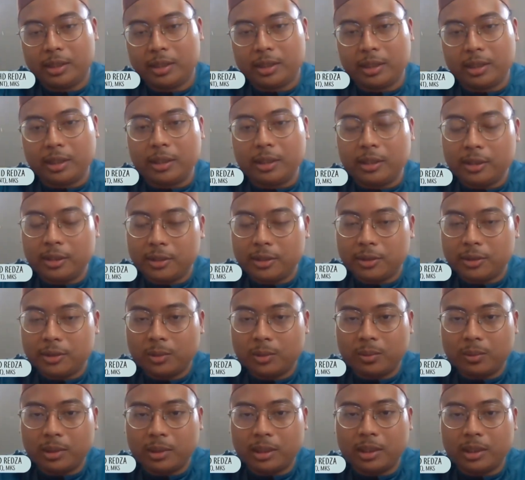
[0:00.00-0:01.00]
okay, Allah
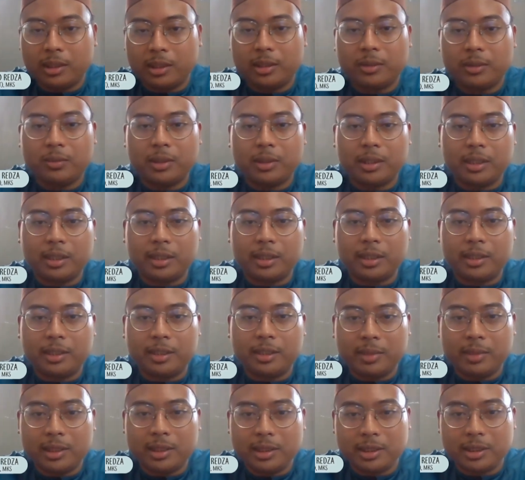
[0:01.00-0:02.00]
subhanahu wa ta'ala
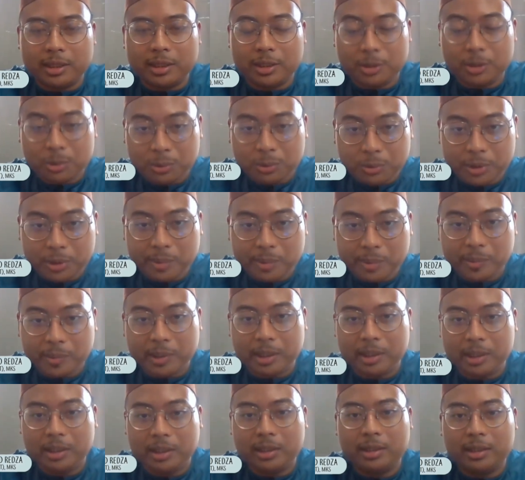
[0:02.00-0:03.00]
mentions to the
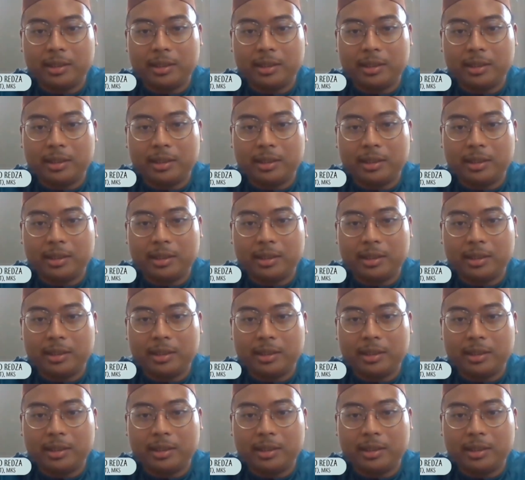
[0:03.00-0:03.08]
men,